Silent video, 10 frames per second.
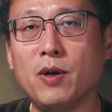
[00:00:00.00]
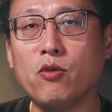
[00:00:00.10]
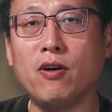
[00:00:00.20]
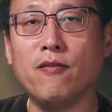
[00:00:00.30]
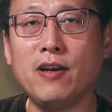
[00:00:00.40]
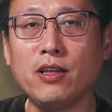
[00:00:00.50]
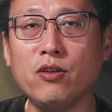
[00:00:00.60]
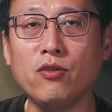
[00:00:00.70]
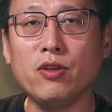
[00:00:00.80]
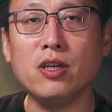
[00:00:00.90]
these
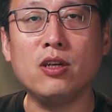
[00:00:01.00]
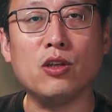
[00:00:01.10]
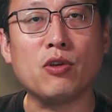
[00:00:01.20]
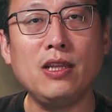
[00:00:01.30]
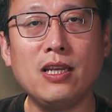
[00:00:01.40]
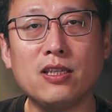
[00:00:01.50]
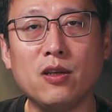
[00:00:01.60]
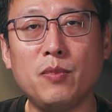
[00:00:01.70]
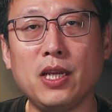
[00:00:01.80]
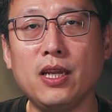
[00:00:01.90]
devices are widely used
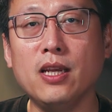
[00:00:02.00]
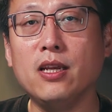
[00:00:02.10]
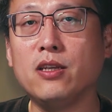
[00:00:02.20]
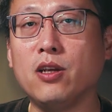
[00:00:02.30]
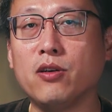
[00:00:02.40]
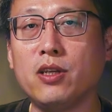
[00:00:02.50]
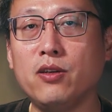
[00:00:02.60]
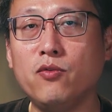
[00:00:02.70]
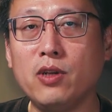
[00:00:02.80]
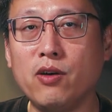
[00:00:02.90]
in wearables and small
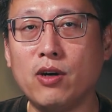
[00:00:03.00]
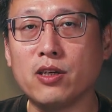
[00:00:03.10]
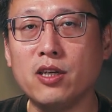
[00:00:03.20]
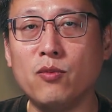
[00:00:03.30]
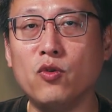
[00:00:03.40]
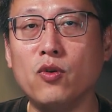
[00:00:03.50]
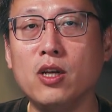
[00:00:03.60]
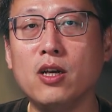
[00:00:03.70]
IoT projects,